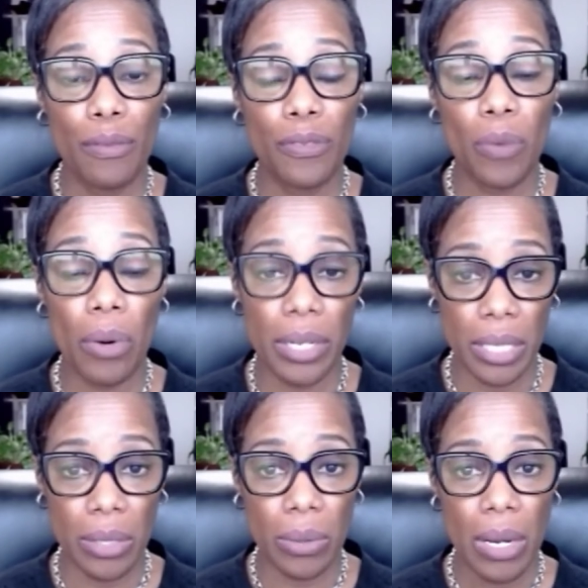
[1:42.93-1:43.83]
for
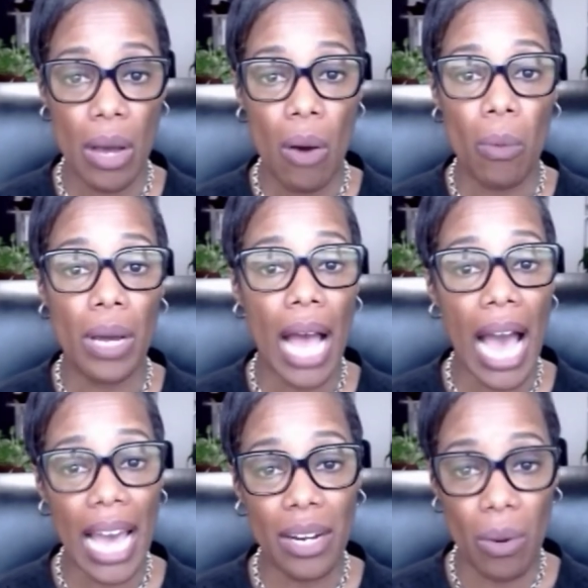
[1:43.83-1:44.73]
you. What
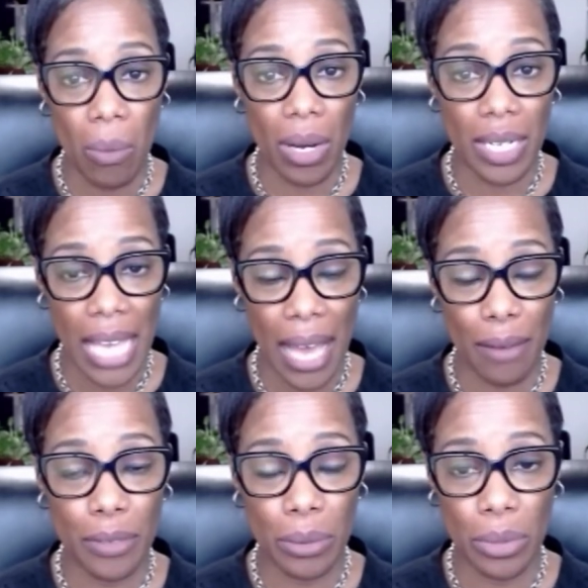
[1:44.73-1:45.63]
I don't want to
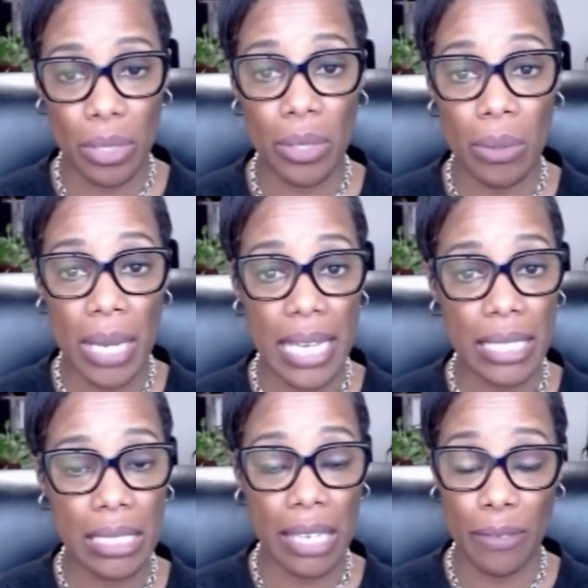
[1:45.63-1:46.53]
have you do
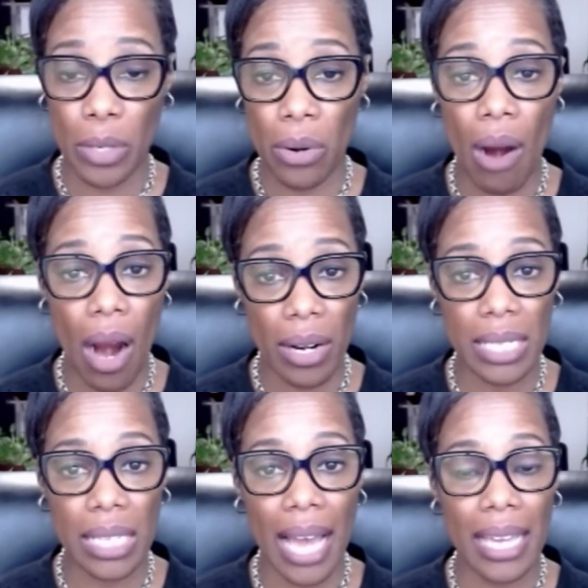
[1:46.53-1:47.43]
is, if you're our
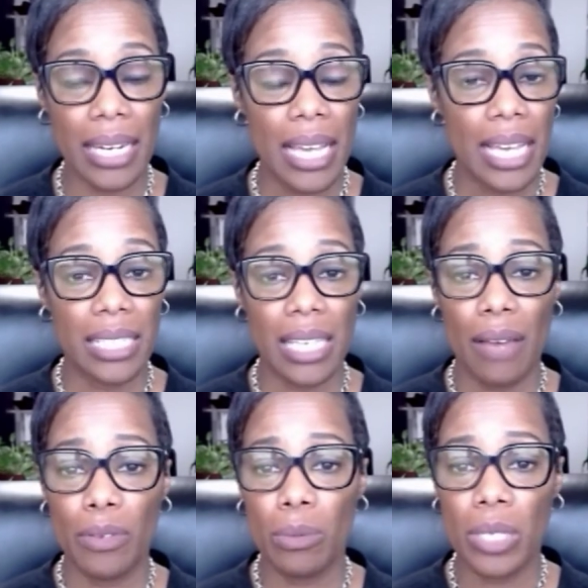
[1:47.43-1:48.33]
client, is
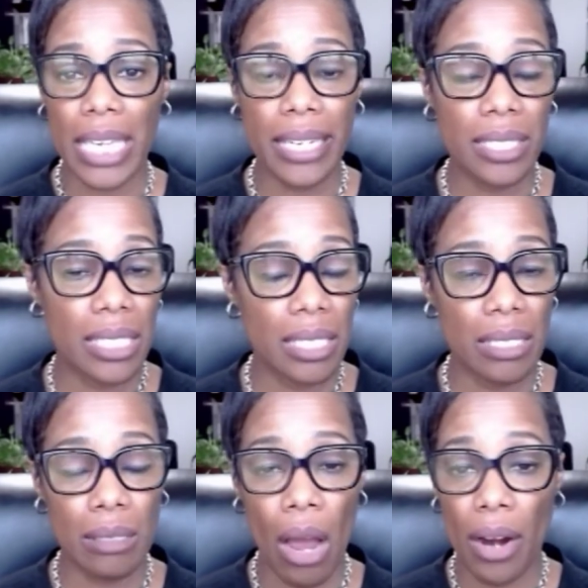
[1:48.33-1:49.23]
have you get into
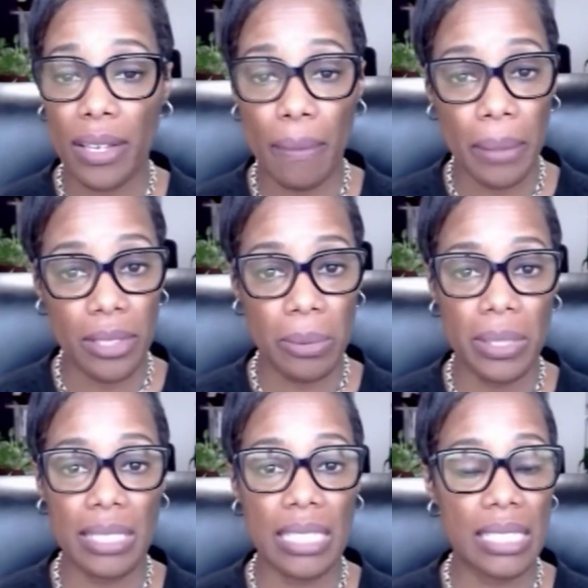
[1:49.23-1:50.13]
these arguments
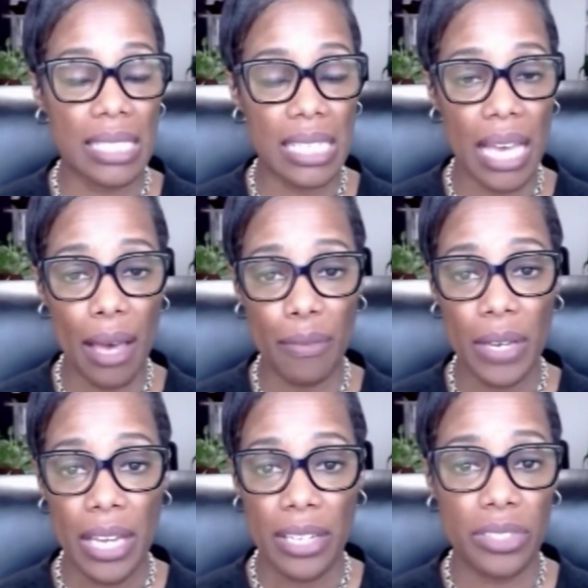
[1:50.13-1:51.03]
with DCF,
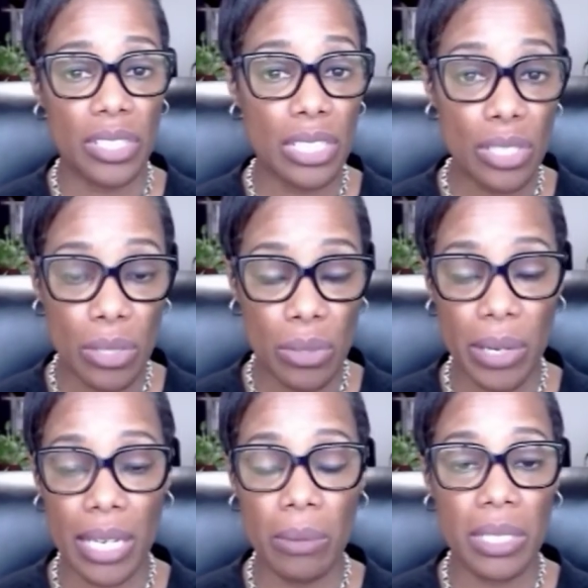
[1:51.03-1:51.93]
you're
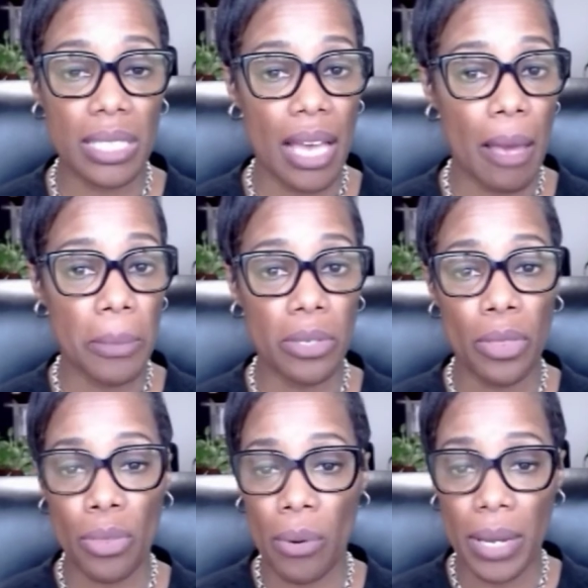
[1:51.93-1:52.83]
disagreeing with them, you're
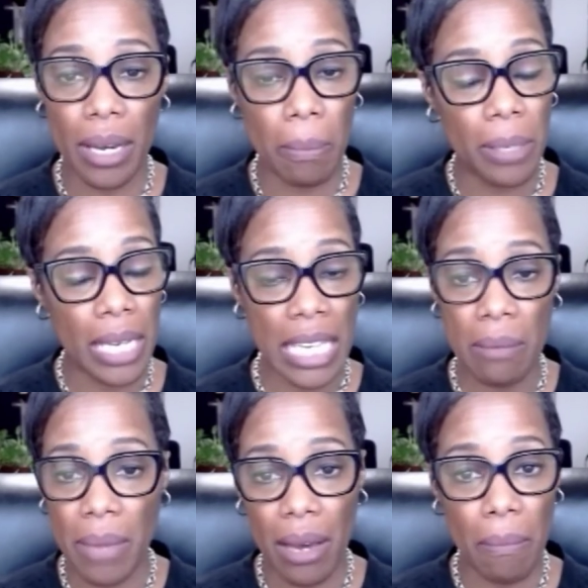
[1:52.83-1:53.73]
throwing up an
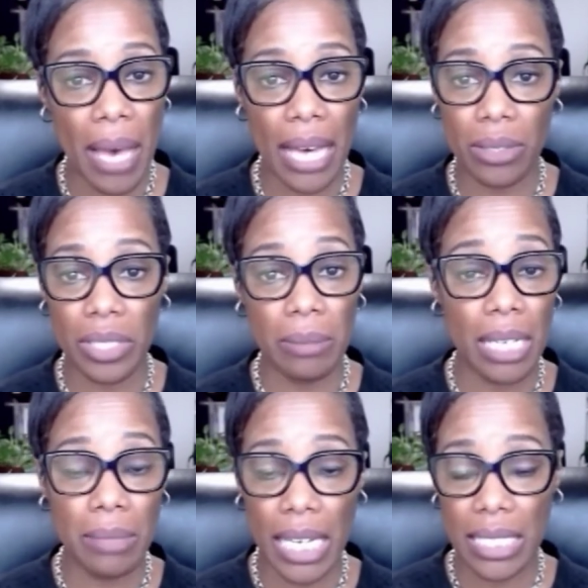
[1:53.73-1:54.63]
email battle.
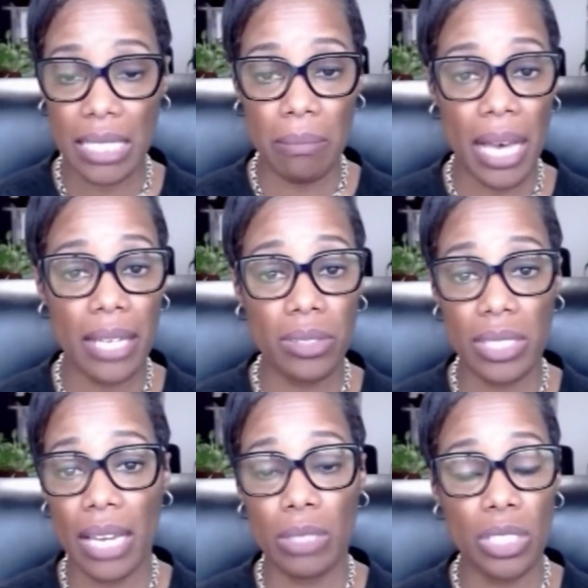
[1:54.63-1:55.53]
Sometimes I see battles
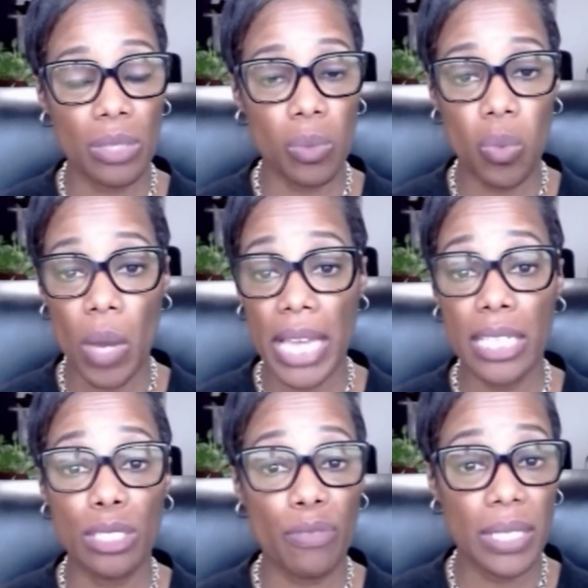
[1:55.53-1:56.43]
that just
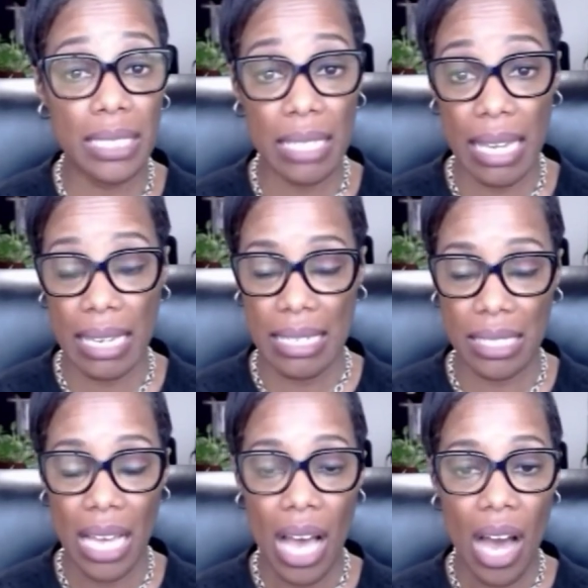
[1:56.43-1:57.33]
wage for days
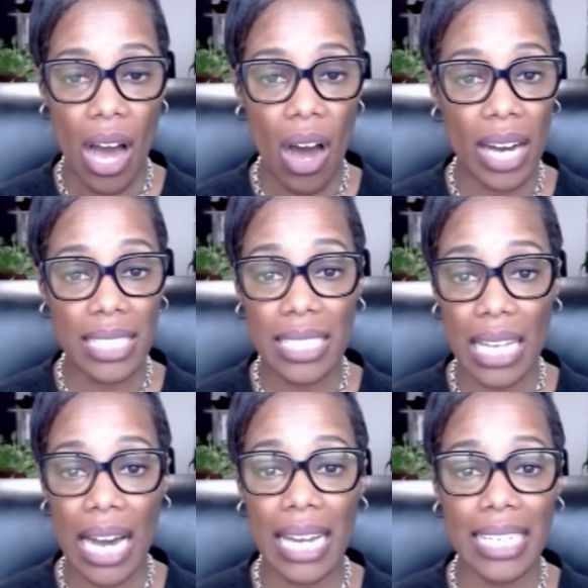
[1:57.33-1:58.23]

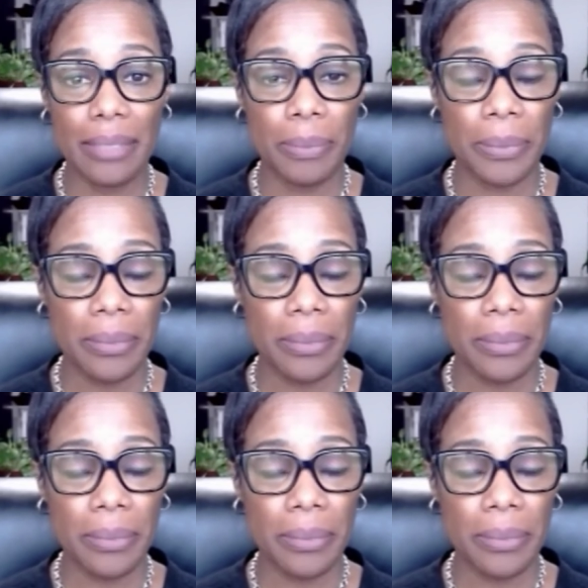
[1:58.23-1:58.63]
online